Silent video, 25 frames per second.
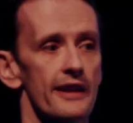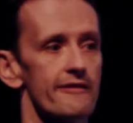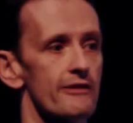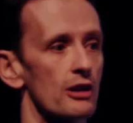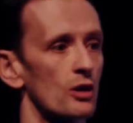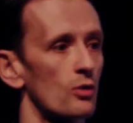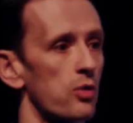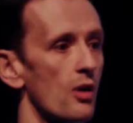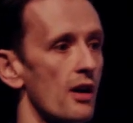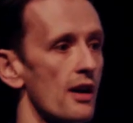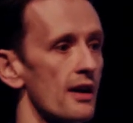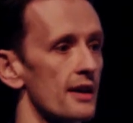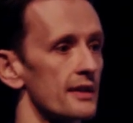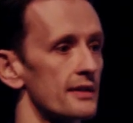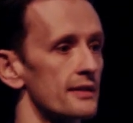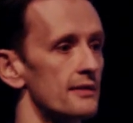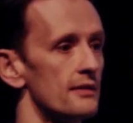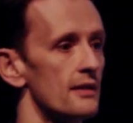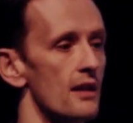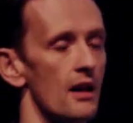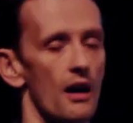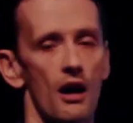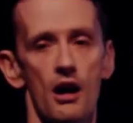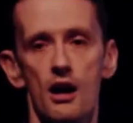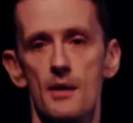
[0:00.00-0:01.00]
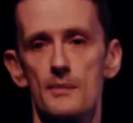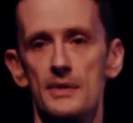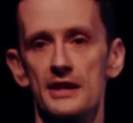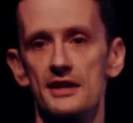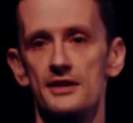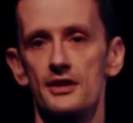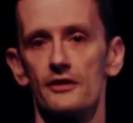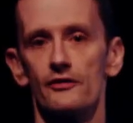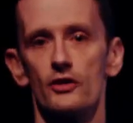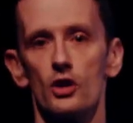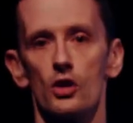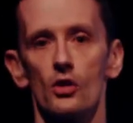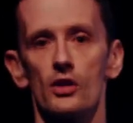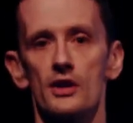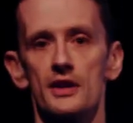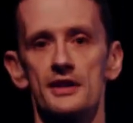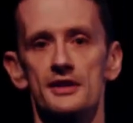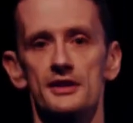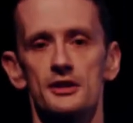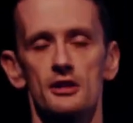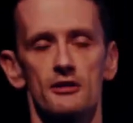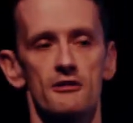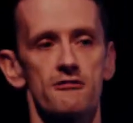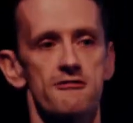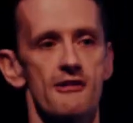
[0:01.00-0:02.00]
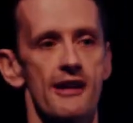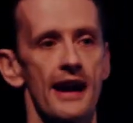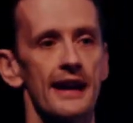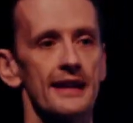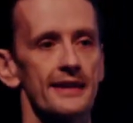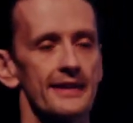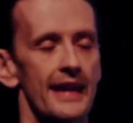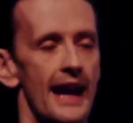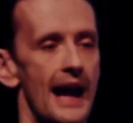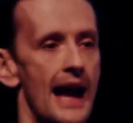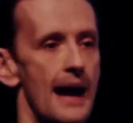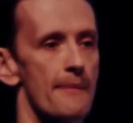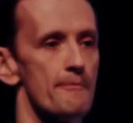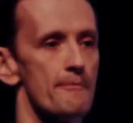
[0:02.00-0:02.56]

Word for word: they require armies of lawyers to create. They're